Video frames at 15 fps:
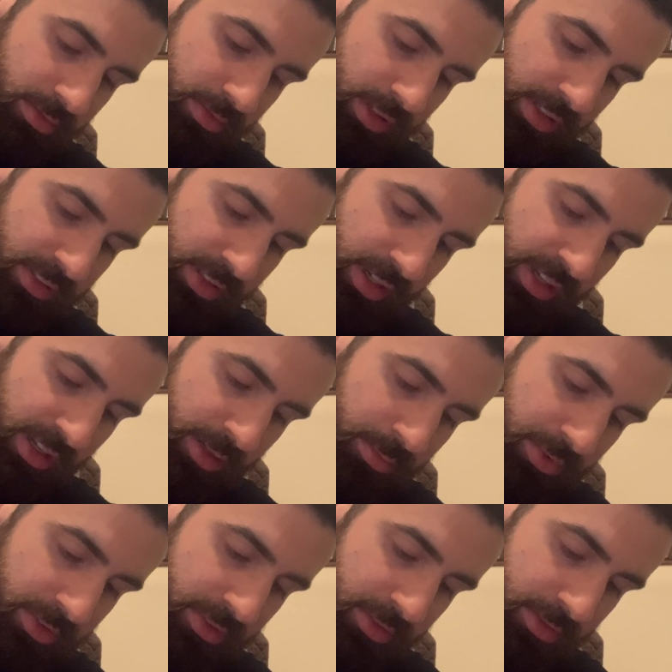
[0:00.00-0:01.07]
has high
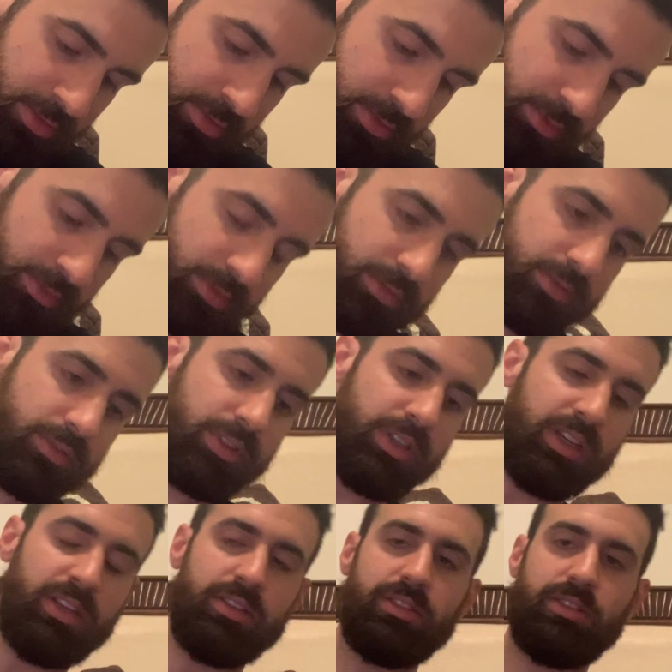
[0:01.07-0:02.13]
amplitude.
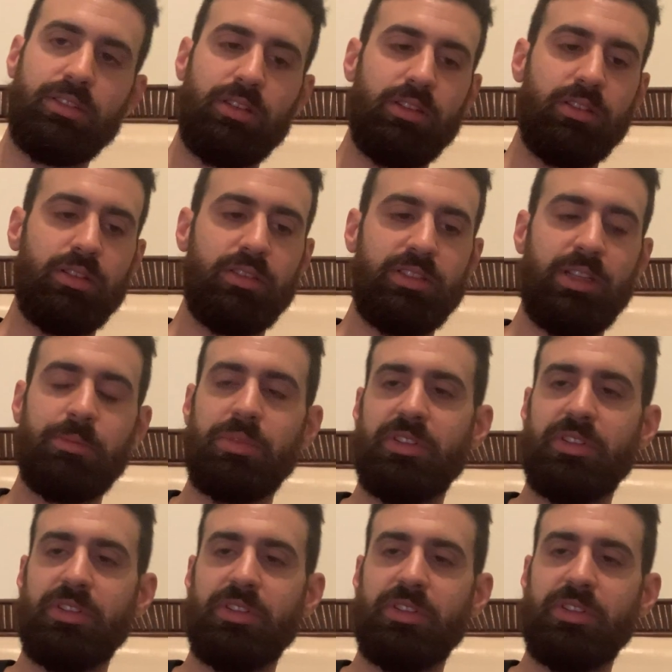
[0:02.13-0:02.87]
Okay, that's the other example